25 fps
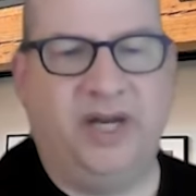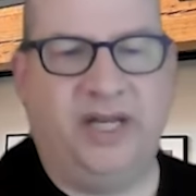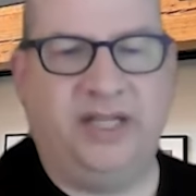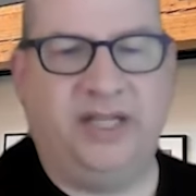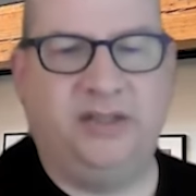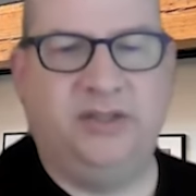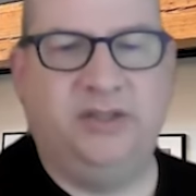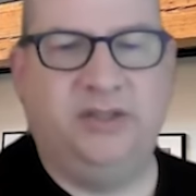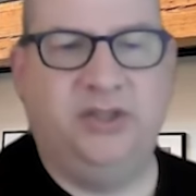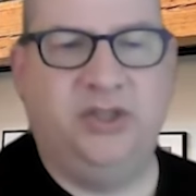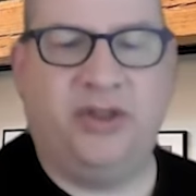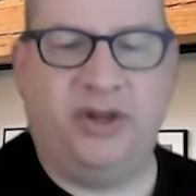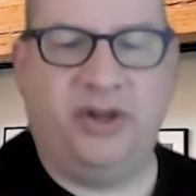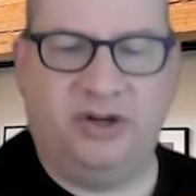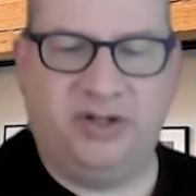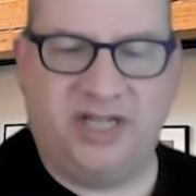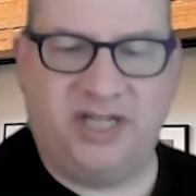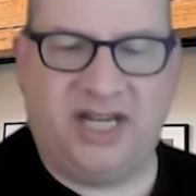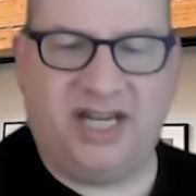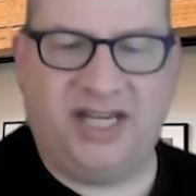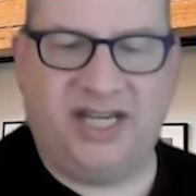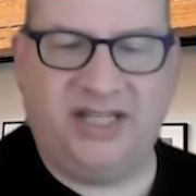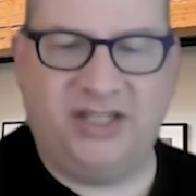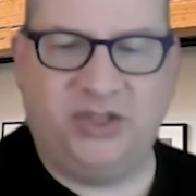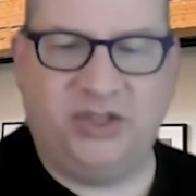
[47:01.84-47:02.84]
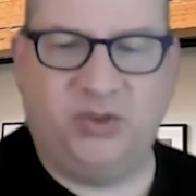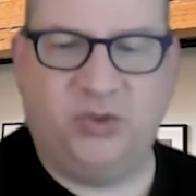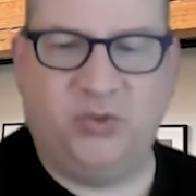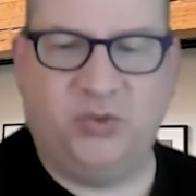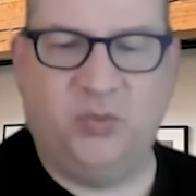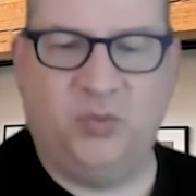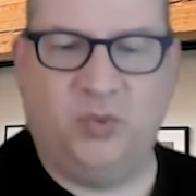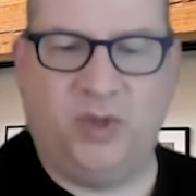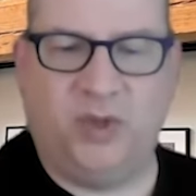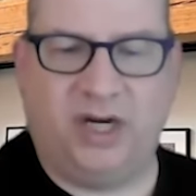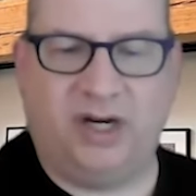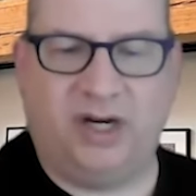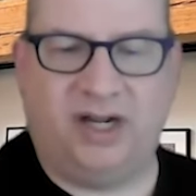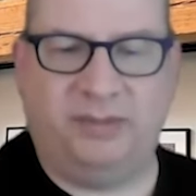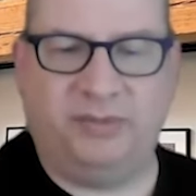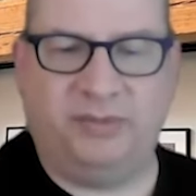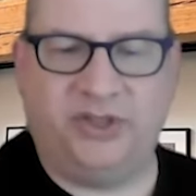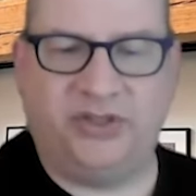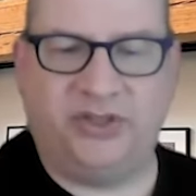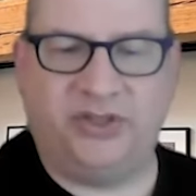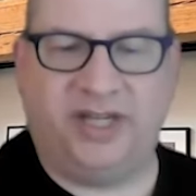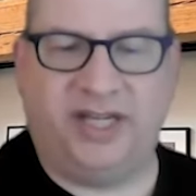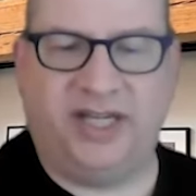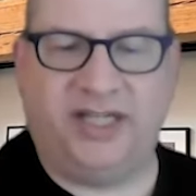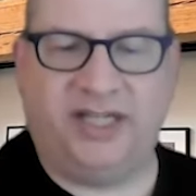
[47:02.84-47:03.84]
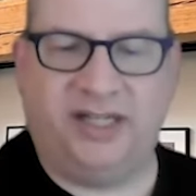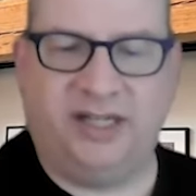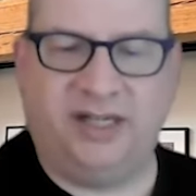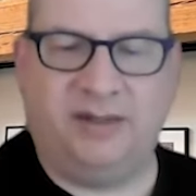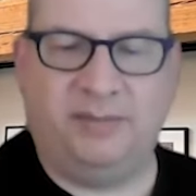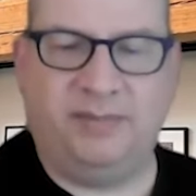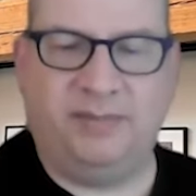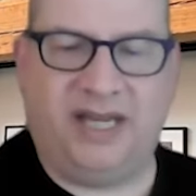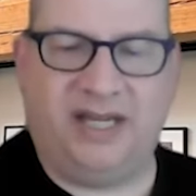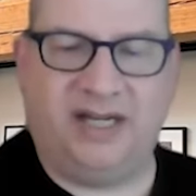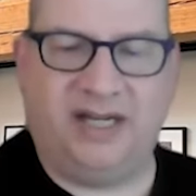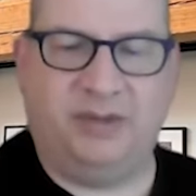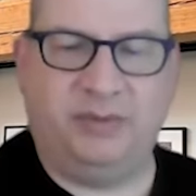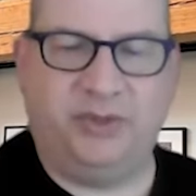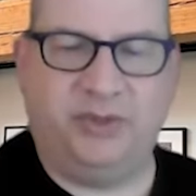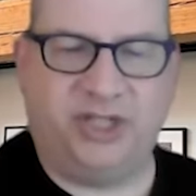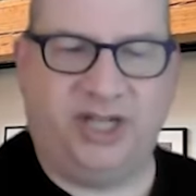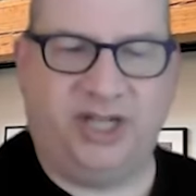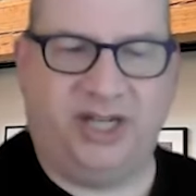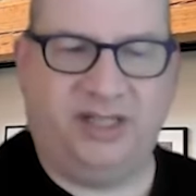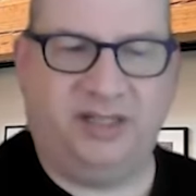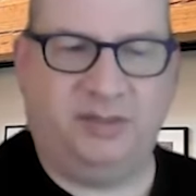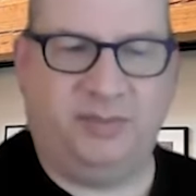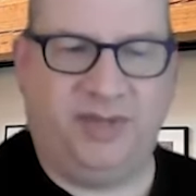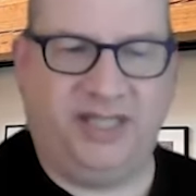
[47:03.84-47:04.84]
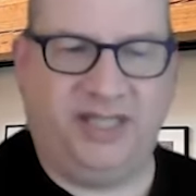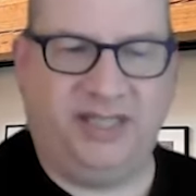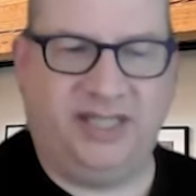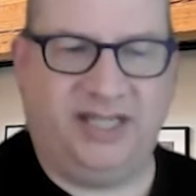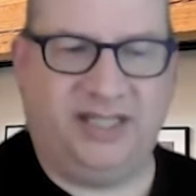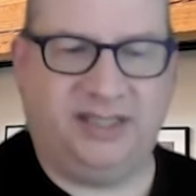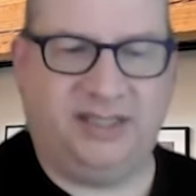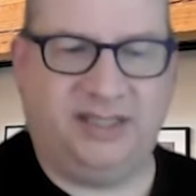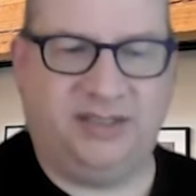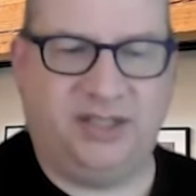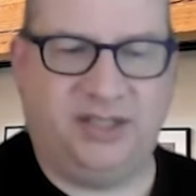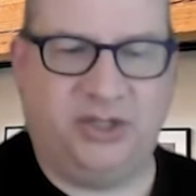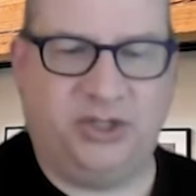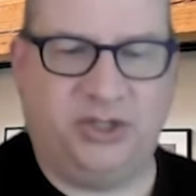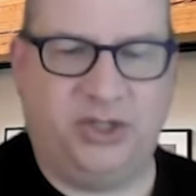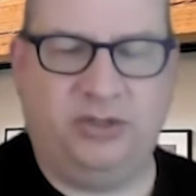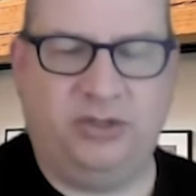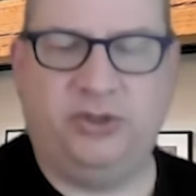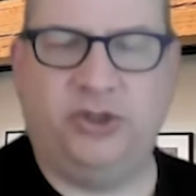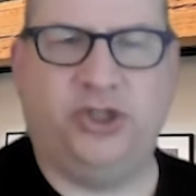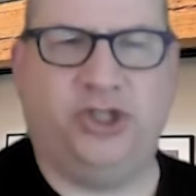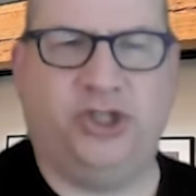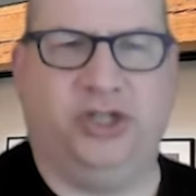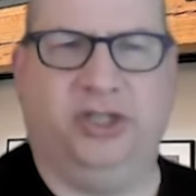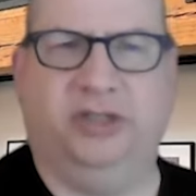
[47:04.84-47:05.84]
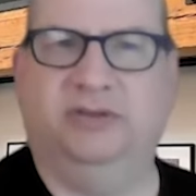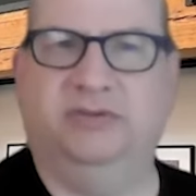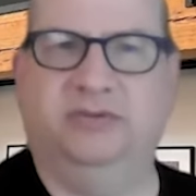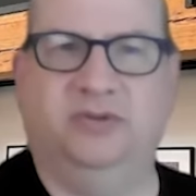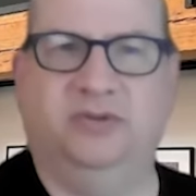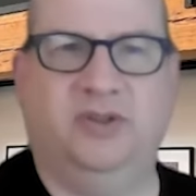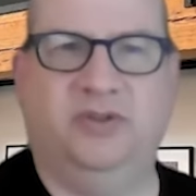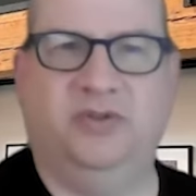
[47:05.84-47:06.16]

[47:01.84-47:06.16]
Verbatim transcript: But are there days where I'm just like, oh man, I wish I could make that decision? Sure.